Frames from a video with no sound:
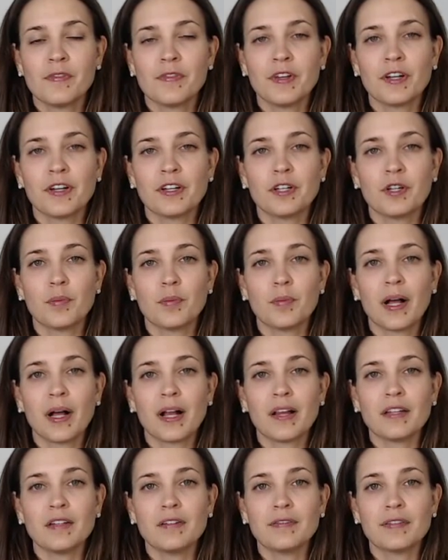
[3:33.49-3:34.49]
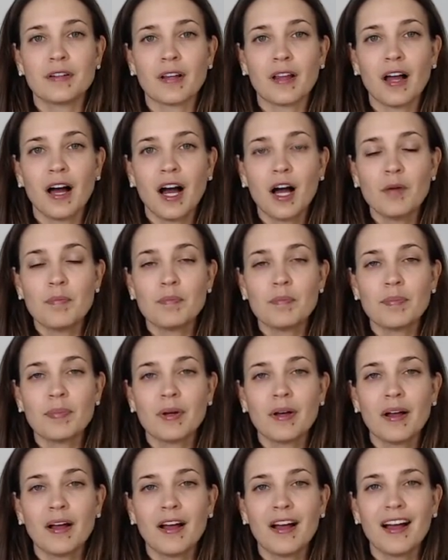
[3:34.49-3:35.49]
Feel your belly fill up.
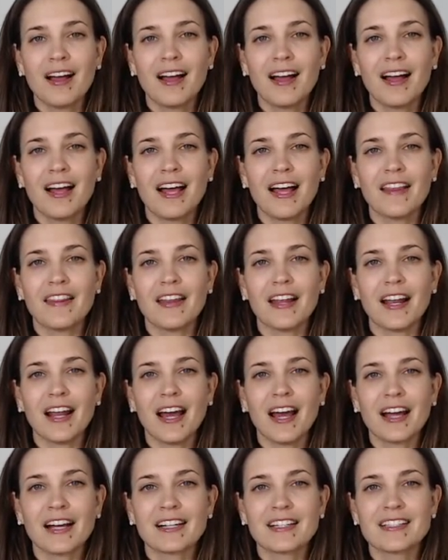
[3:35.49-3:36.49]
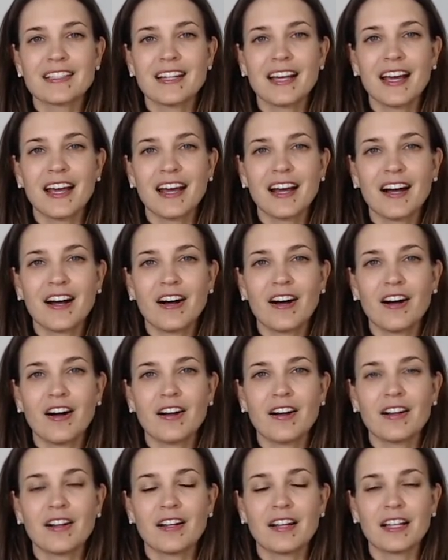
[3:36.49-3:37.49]
And then
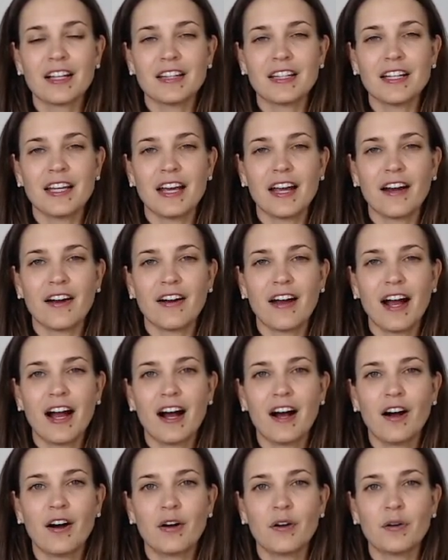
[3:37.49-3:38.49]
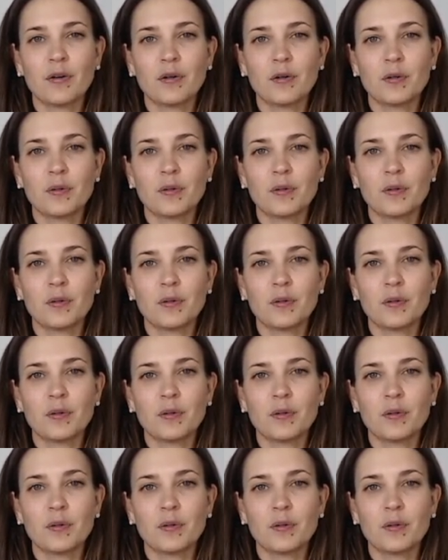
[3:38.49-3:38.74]
exhale, let the air out.